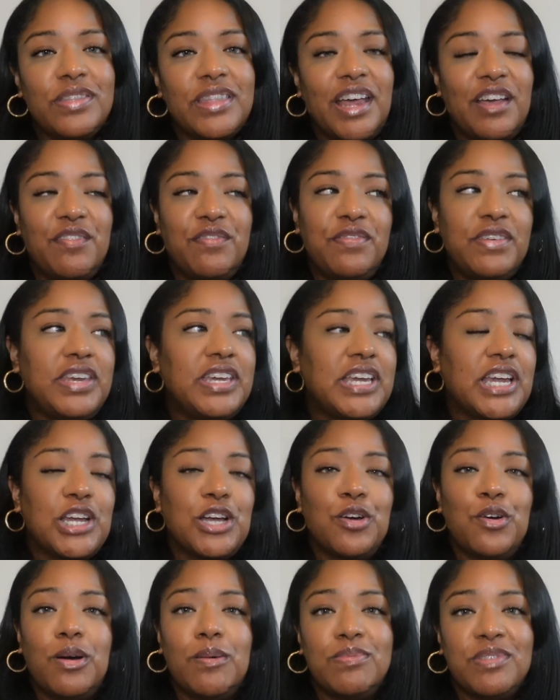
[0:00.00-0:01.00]
that fee can
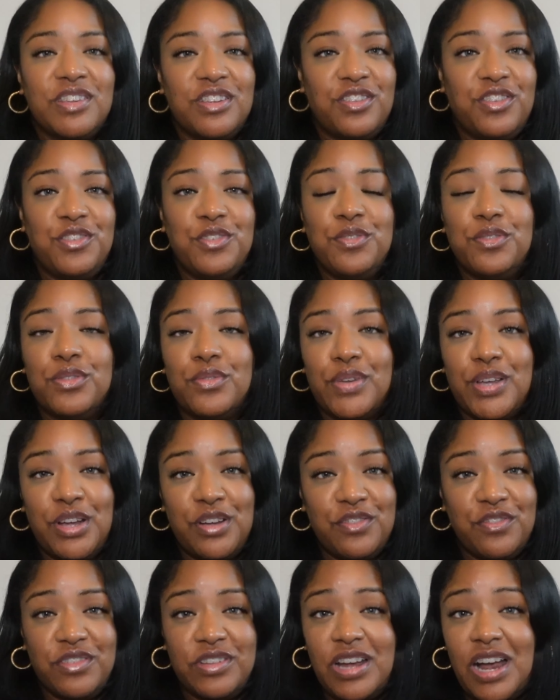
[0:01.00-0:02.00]
go up to
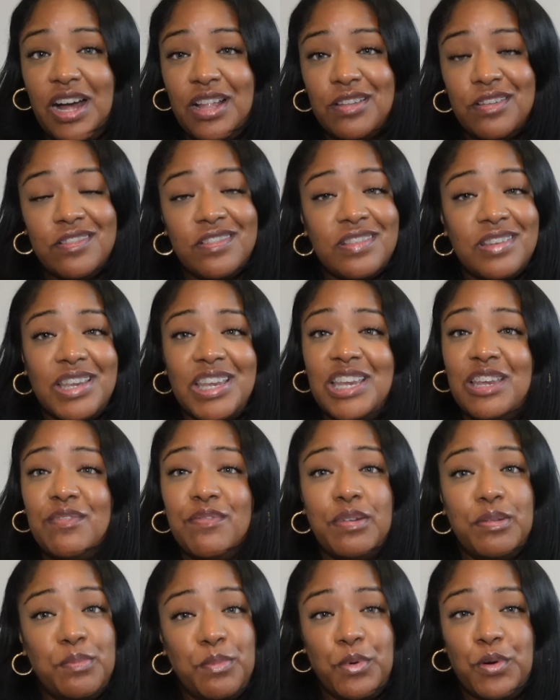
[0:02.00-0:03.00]
$200-300,
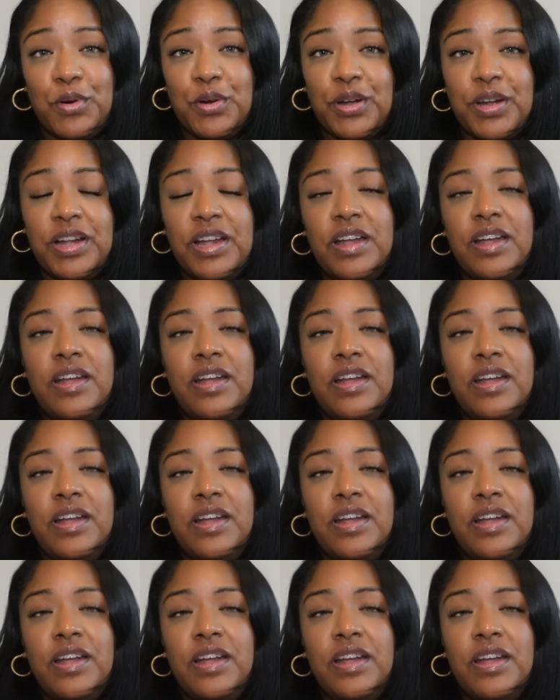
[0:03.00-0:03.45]
even more.